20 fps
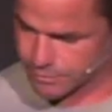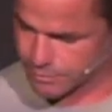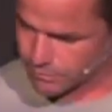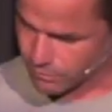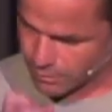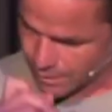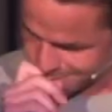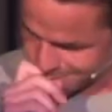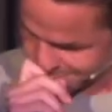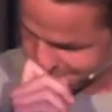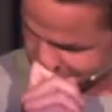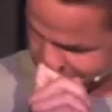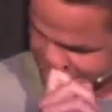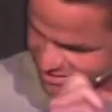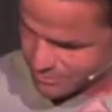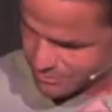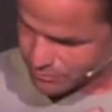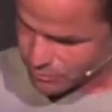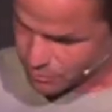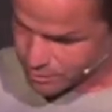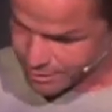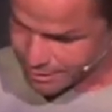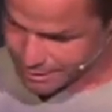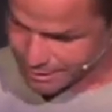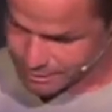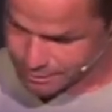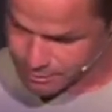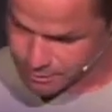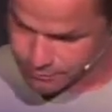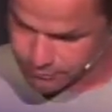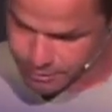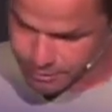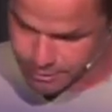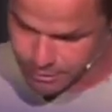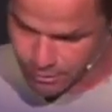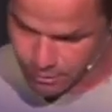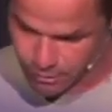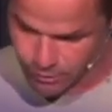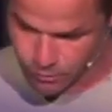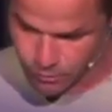And what I'm going to do, we're going to actually read
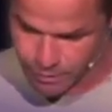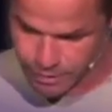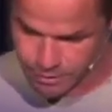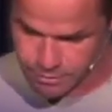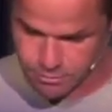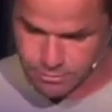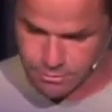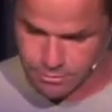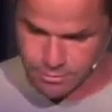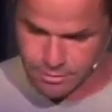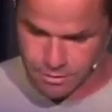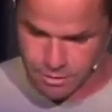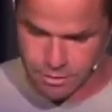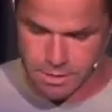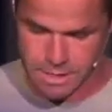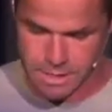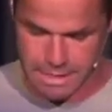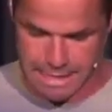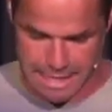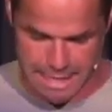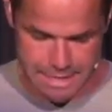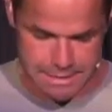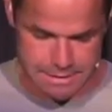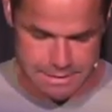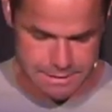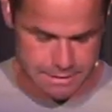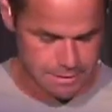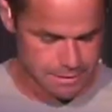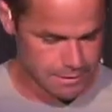all the way through 38.